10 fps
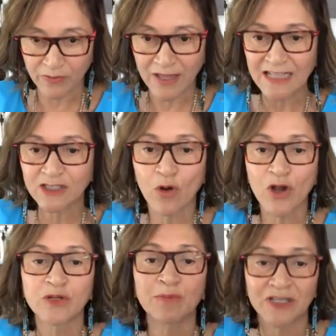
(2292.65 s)
that's going
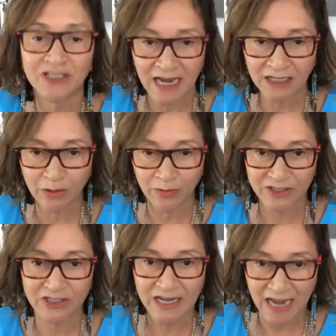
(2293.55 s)
to protect
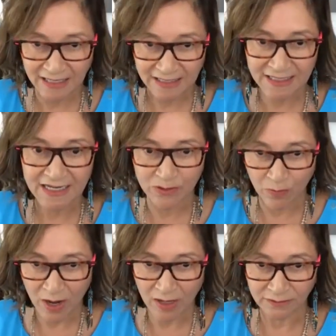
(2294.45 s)
Christianity as
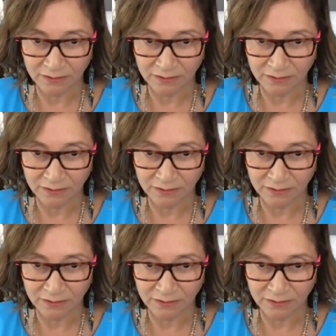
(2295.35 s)
well.